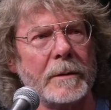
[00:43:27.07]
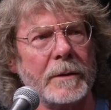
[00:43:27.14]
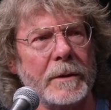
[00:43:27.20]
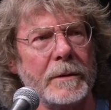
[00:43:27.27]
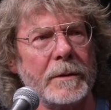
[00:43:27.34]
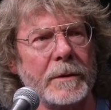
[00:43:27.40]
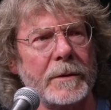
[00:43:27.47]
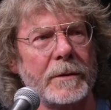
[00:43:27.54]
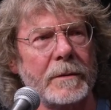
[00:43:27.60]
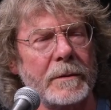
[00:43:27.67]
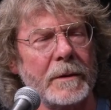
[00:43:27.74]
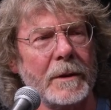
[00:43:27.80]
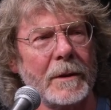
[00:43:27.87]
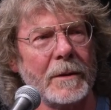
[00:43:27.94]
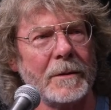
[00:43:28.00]
you just,
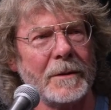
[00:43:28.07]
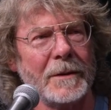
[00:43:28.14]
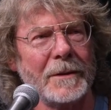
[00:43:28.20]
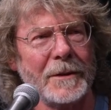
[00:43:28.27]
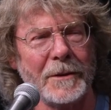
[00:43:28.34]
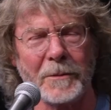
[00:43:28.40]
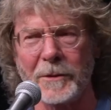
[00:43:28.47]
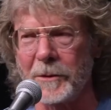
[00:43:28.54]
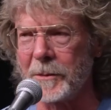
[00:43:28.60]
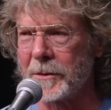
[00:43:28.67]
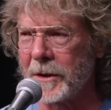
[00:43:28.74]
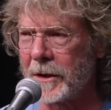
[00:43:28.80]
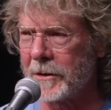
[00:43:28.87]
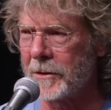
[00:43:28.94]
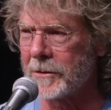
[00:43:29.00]
you know, you would
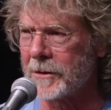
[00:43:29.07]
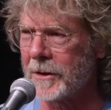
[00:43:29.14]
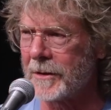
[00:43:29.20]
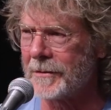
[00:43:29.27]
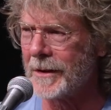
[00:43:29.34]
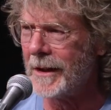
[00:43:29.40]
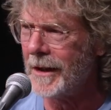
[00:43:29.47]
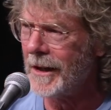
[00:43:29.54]
think to yourself,